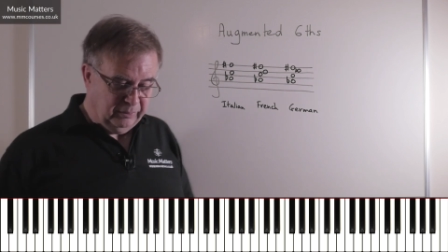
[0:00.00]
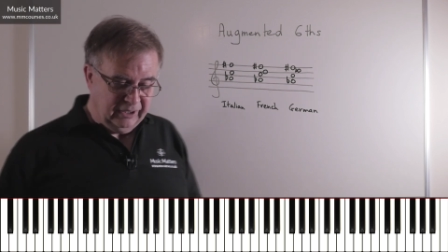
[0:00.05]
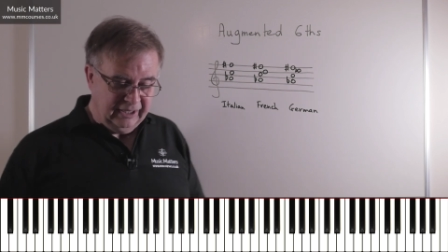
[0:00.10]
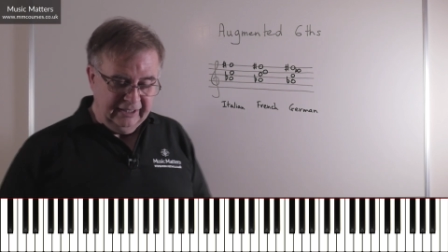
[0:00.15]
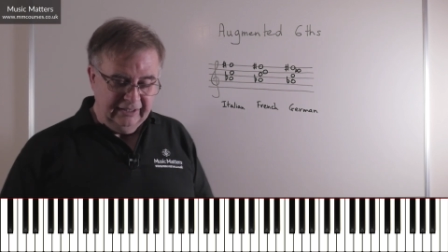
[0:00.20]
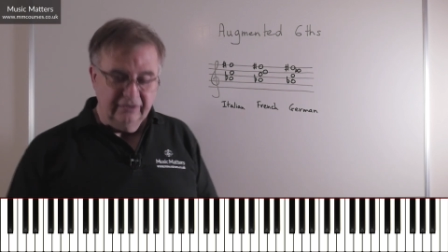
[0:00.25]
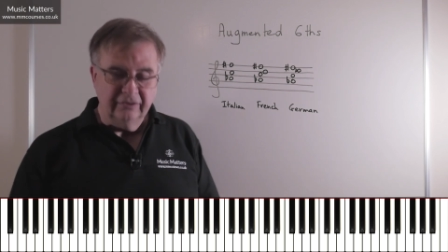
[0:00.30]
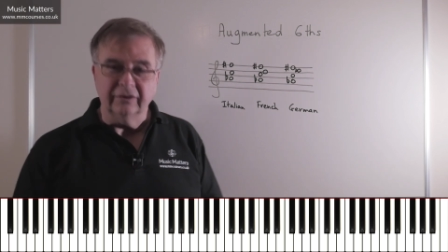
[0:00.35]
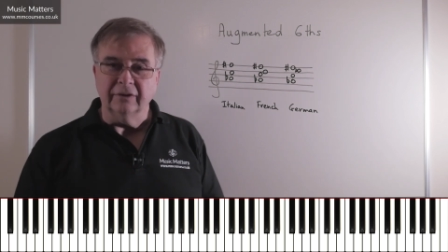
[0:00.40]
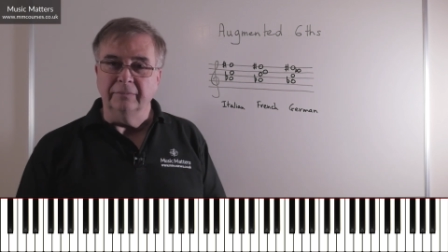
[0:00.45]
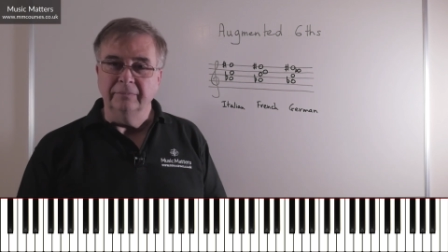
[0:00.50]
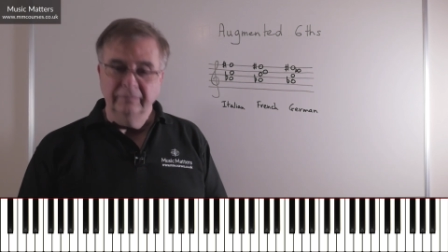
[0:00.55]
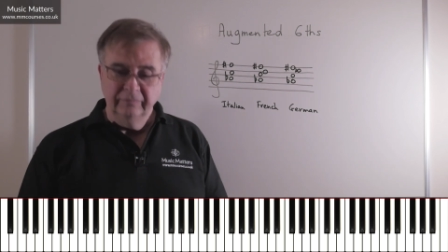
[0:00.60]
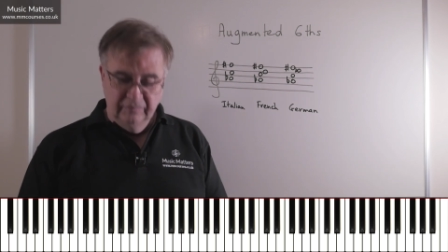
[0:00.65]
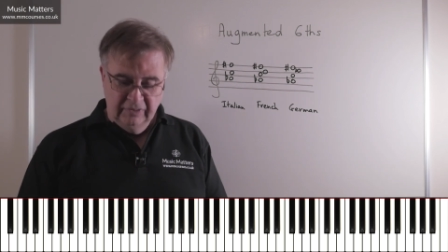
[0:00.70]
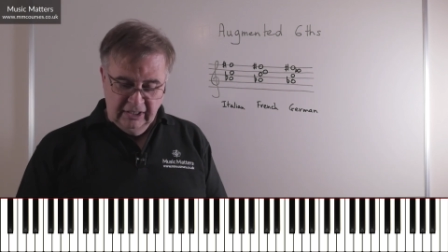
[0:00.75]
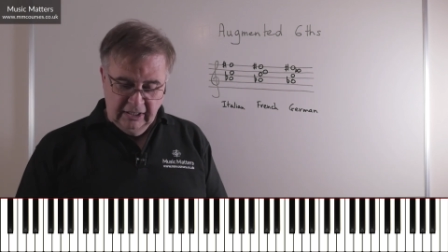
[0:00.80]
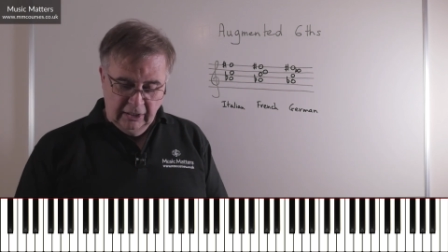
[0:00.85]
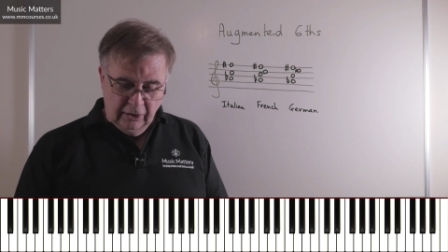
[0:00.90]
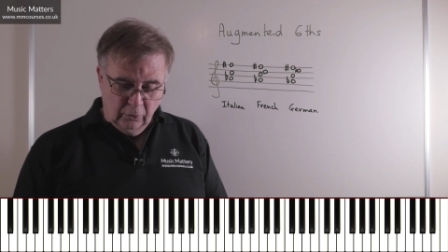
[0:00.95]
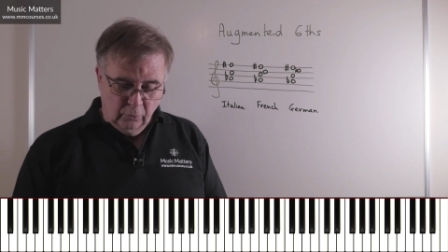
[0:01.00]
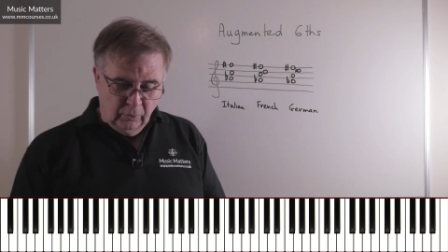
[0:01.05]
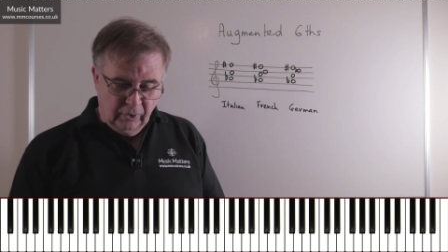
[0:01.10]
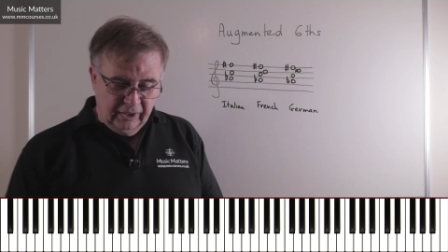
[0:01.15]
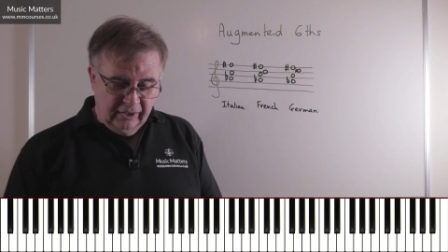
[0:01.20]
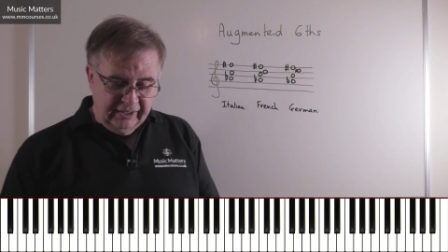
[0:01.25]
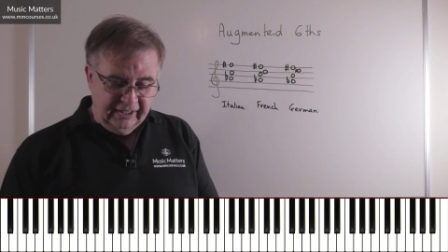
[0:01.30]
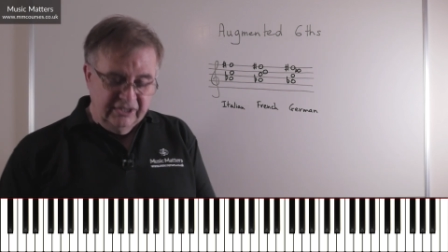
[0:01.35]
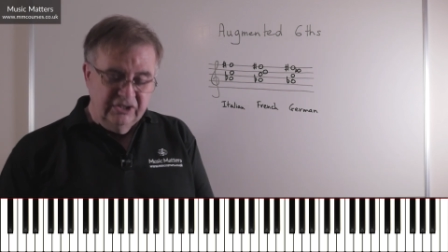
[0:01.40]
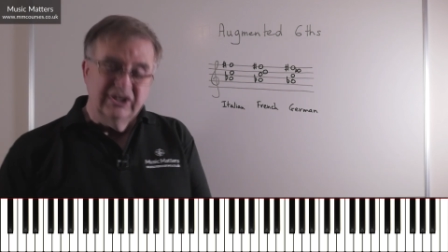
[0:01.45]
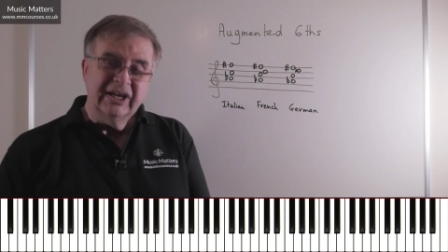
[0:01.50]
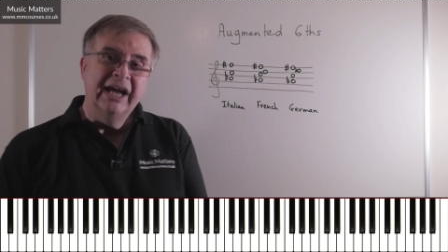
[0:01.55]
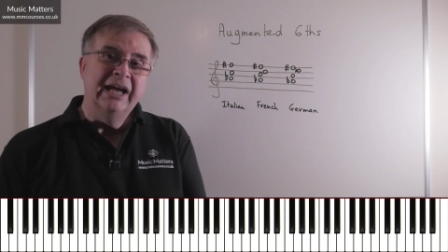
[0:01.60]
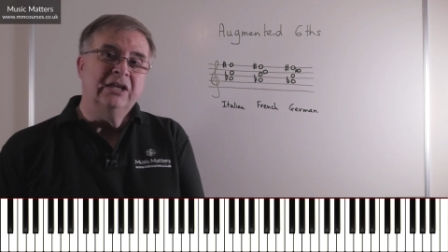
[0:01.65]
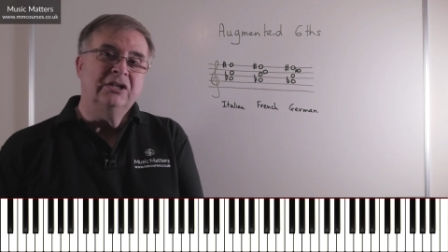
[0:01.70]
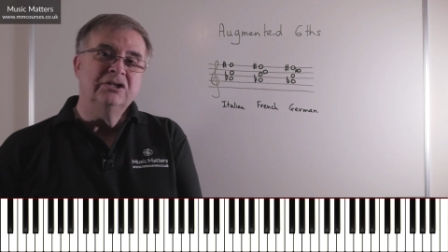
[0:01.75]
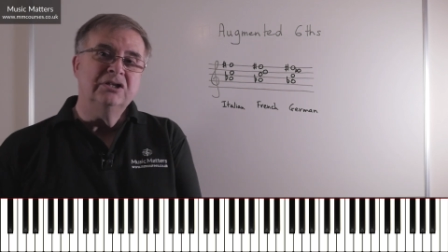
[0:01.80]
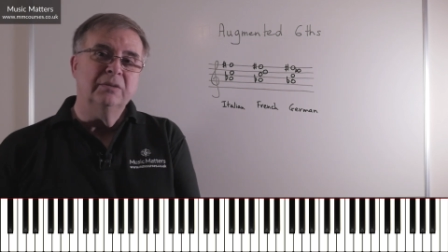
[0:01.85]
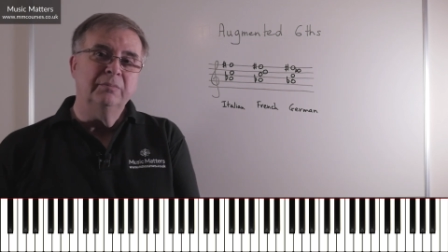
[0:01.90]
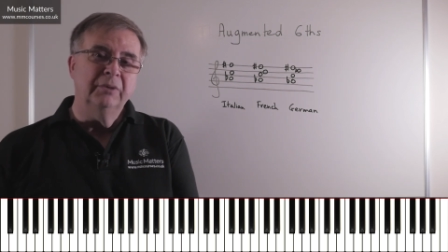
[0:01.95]
played them? Well, they
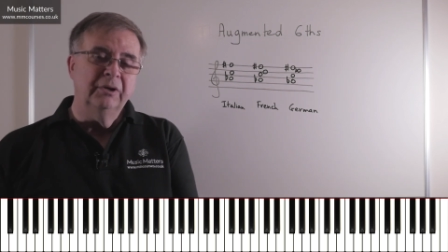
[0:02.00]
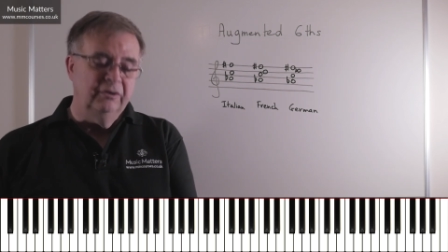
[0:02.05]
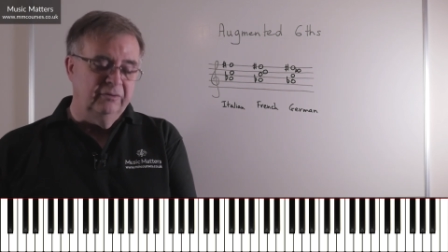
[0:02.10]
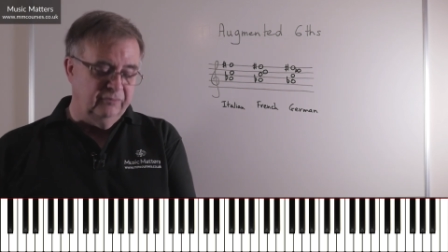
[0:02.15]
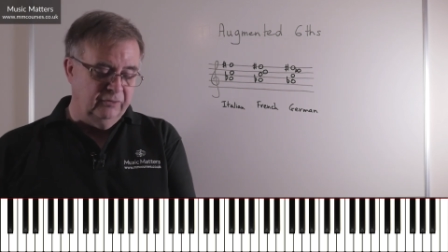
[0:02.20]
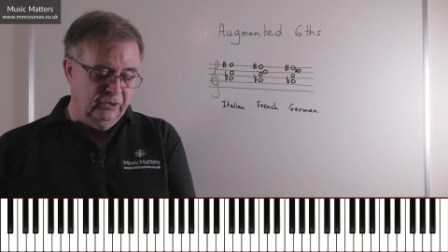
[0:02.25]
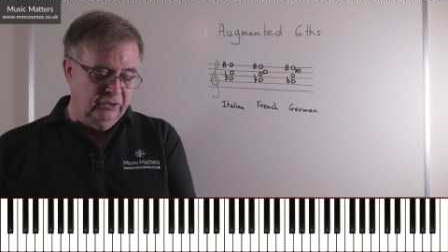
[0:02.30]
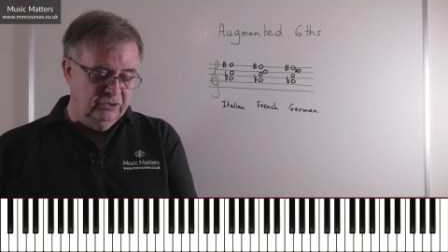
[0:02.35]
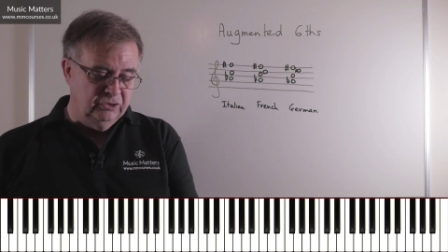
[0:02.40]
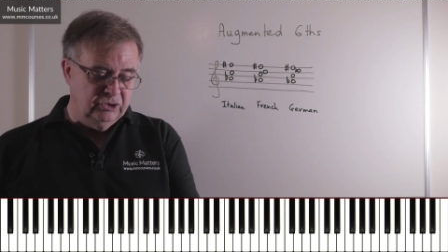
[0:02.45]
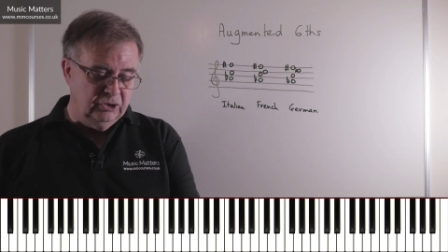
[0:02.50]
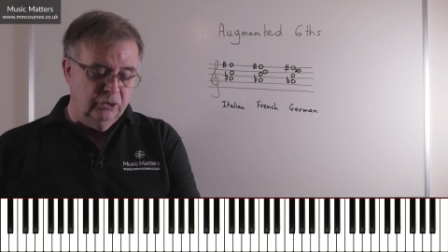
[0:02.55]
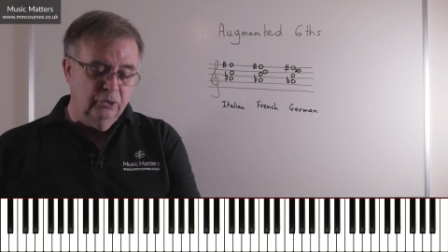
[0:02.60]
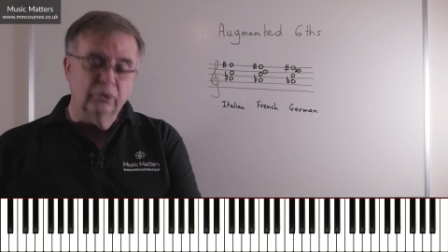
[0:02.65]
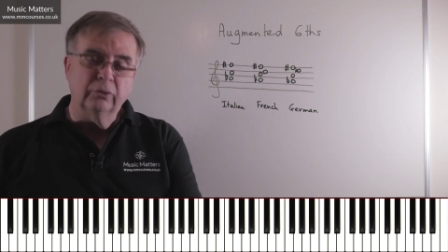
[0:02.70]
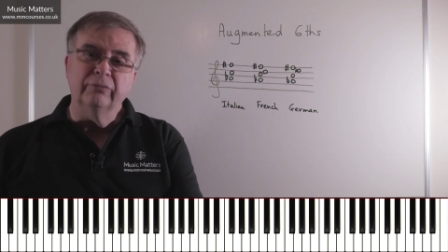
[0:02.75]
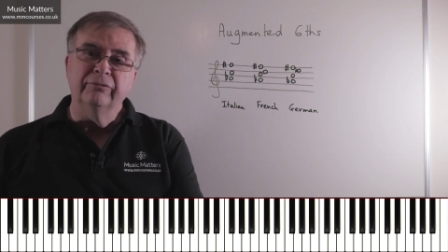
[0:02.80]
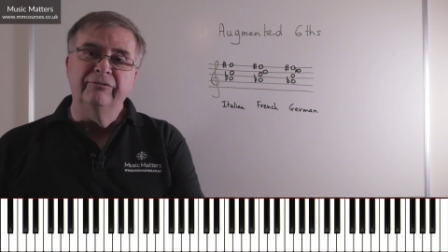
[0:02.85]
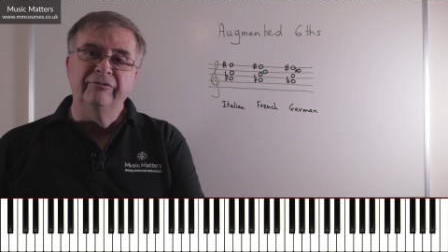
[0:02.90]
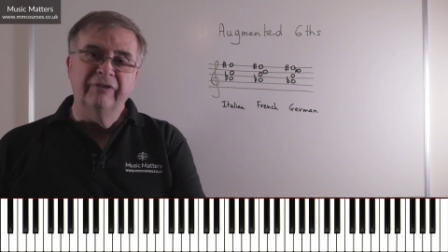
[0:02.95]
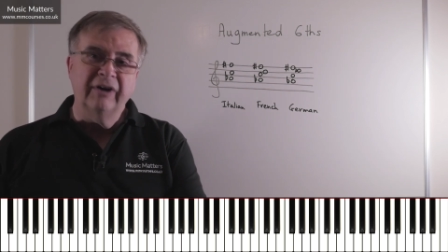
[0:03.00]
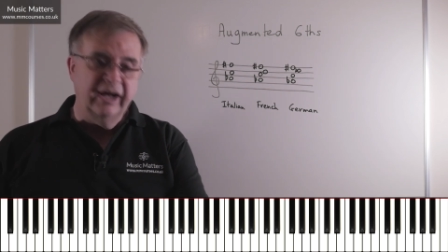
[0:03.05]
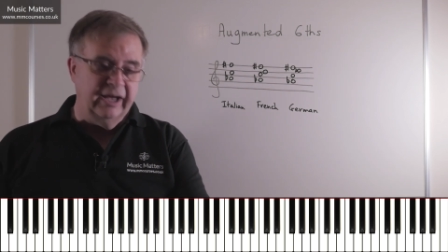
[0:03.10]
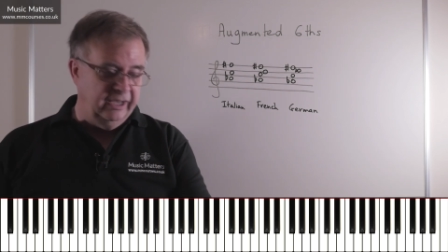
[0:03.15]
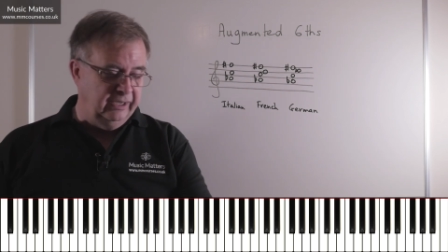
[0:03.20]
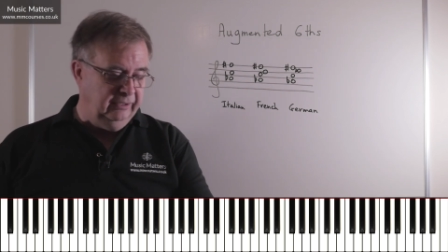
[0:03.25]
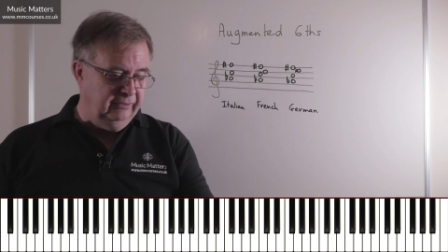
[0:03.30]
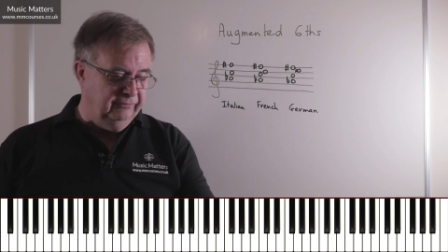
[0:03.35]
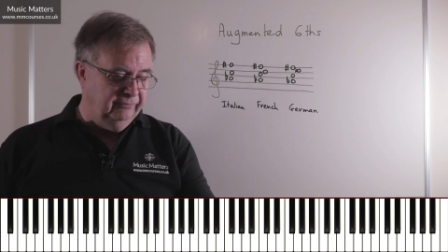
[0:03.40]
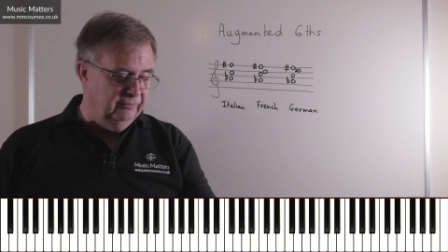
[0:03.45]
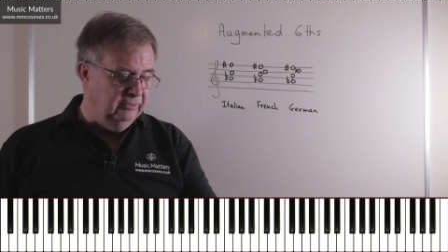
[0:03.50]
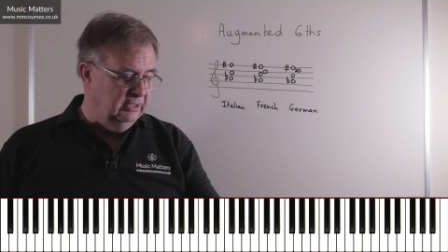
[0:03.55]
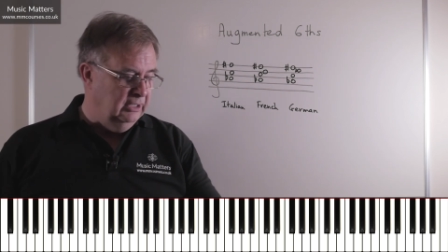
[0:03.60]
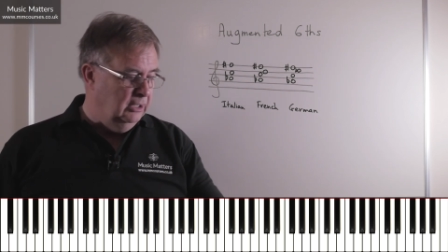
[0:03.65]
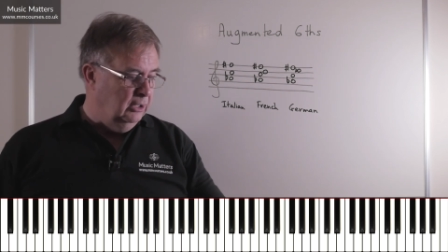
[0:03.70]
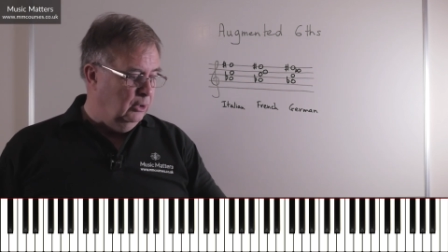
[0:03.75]
tend to move on to chord 5